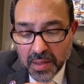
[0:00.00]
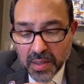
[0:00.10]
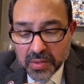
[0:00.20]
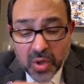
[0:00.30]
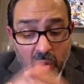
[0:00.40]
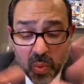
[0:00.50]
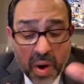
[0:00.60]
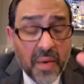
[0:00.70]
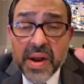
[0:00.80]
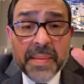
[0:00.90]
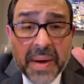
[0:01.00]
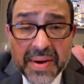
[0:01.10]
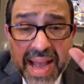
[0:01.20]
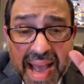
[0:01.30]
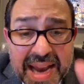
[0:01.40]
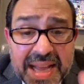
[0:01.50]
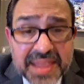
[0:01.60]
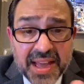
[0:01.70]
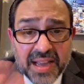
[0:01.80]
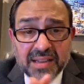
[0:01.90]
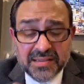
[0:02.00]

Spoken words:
Don't worry about anything.